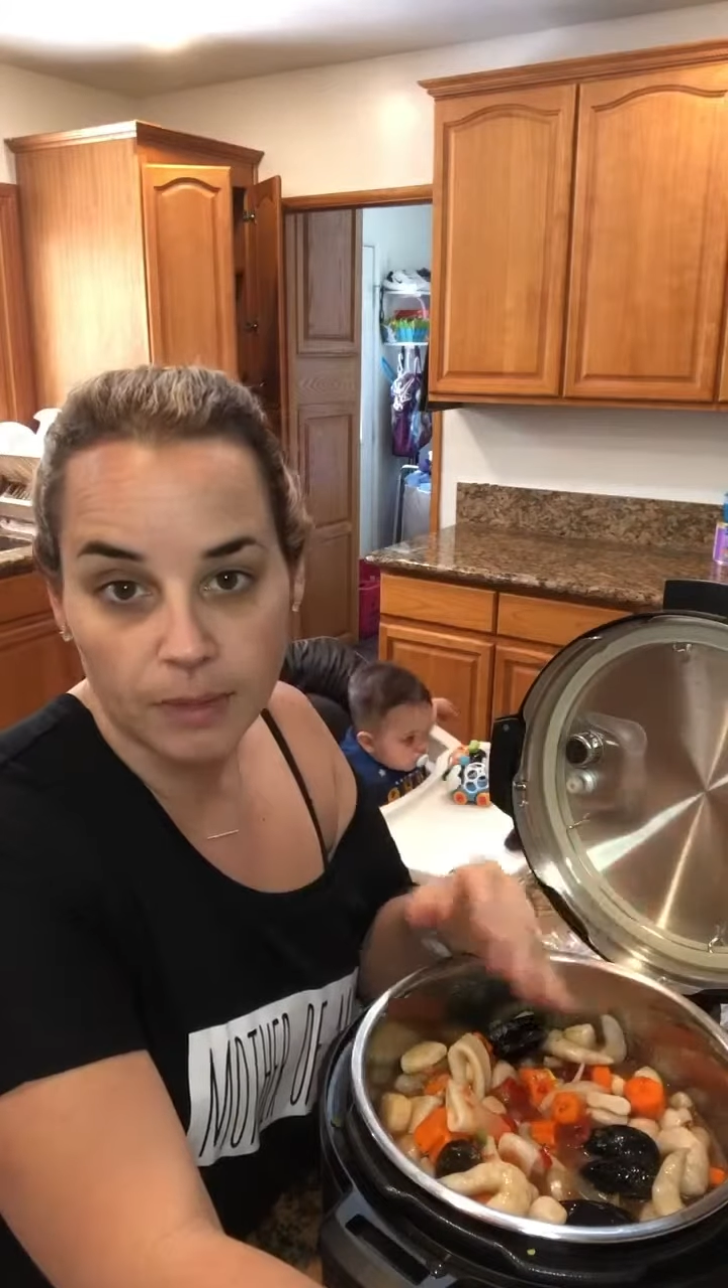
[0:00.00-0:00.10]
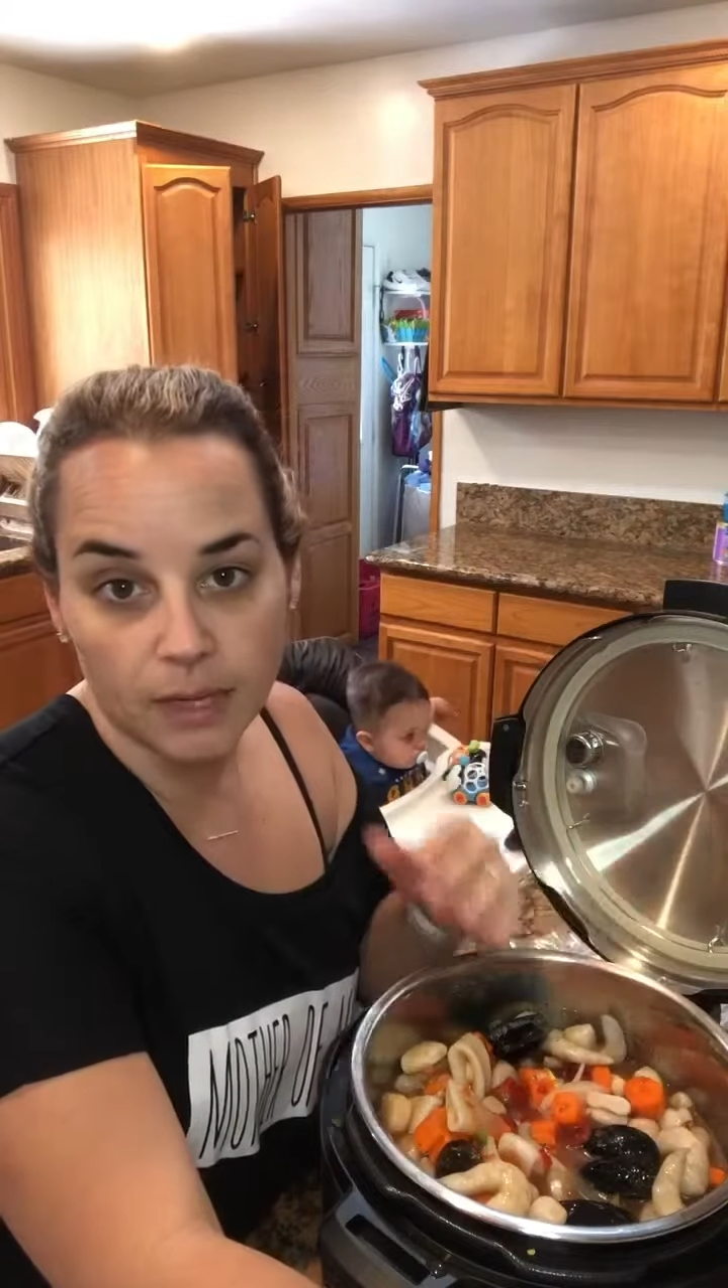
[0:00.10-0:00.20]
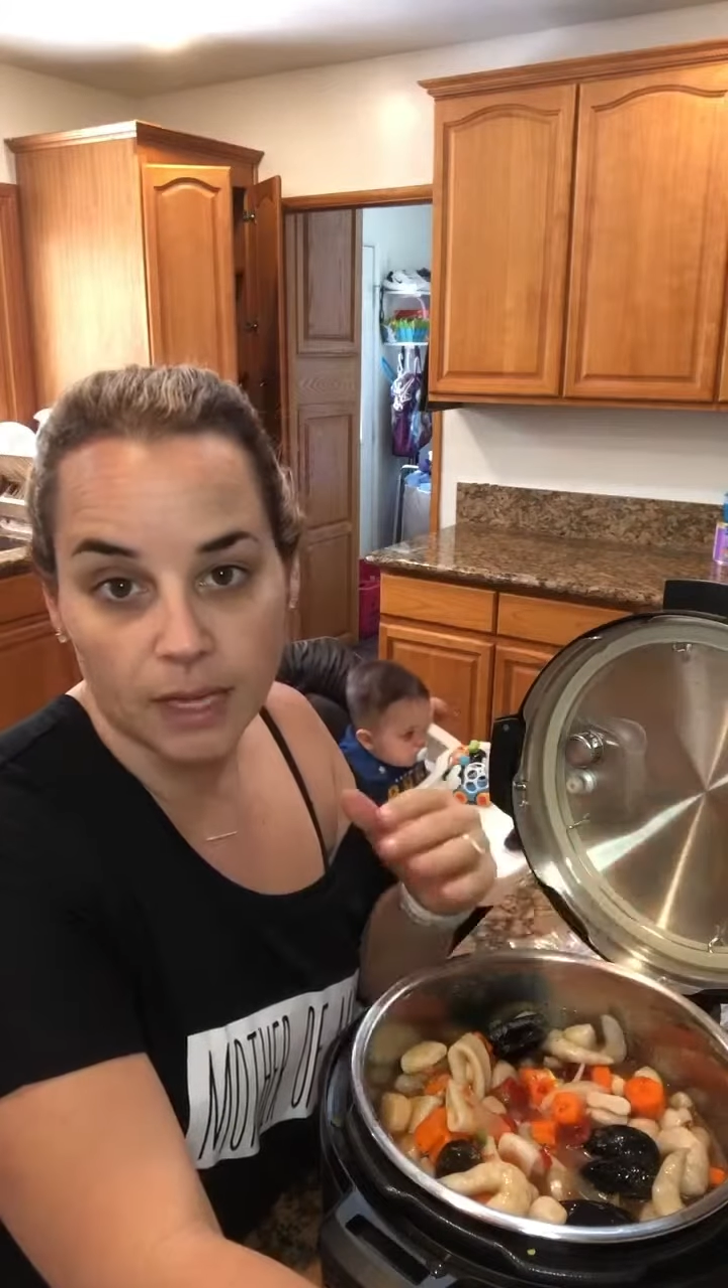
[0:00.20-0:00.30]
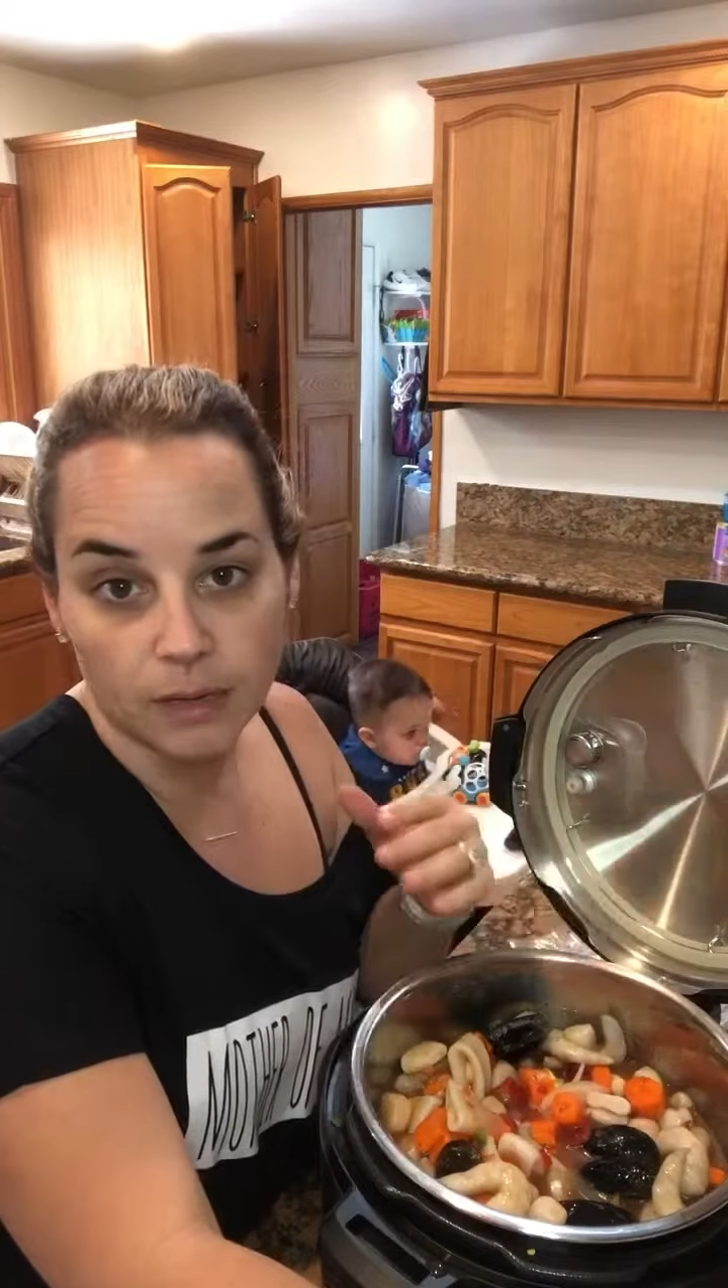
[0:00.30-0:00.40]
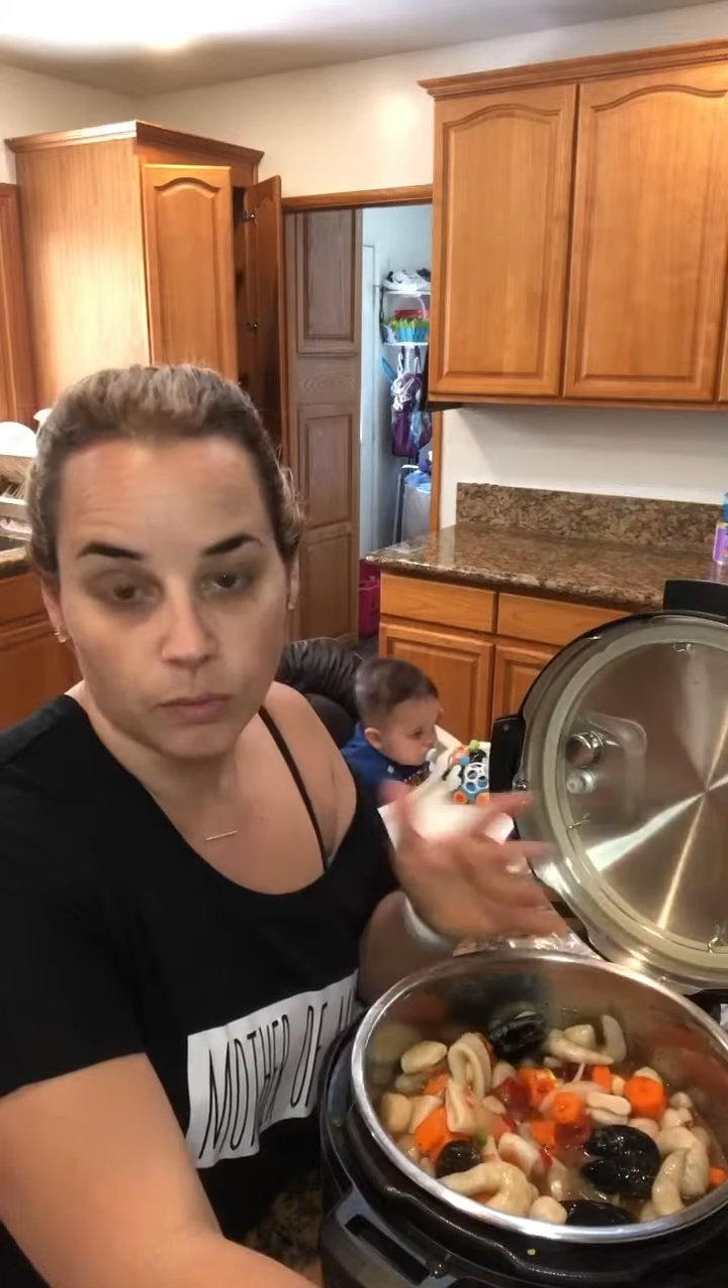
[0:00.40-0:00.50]
And
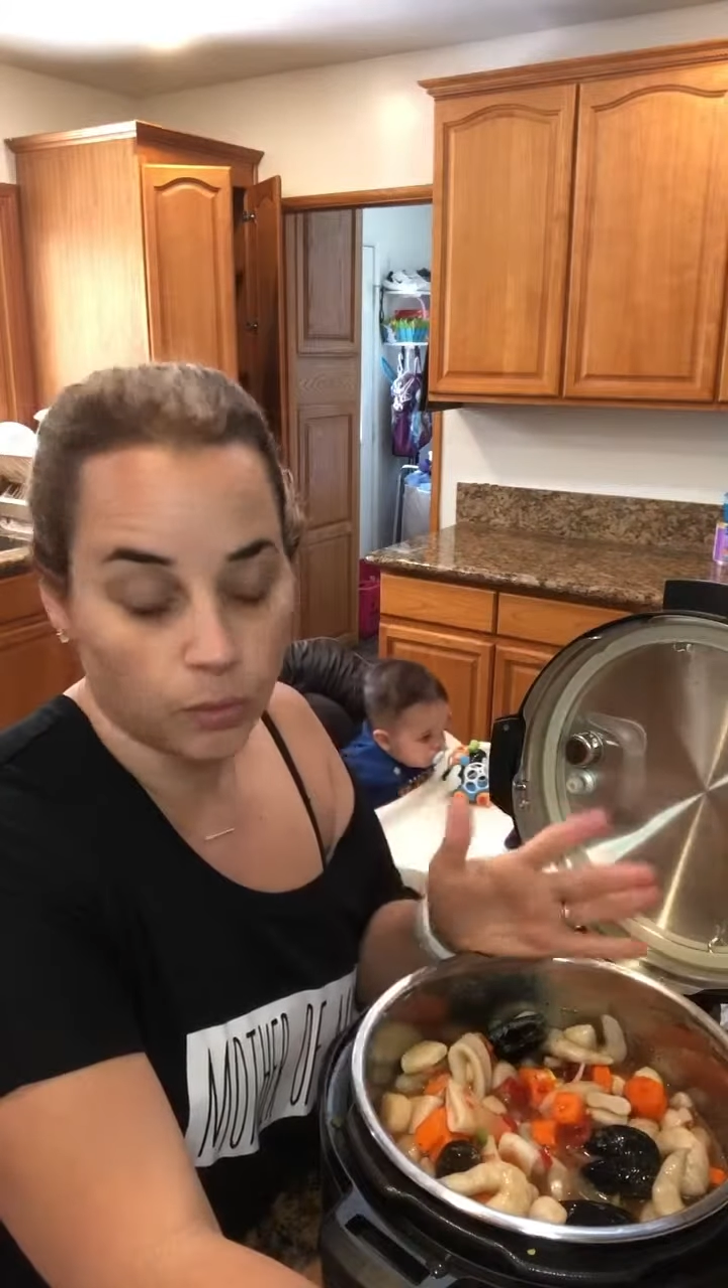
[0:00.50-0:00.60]
then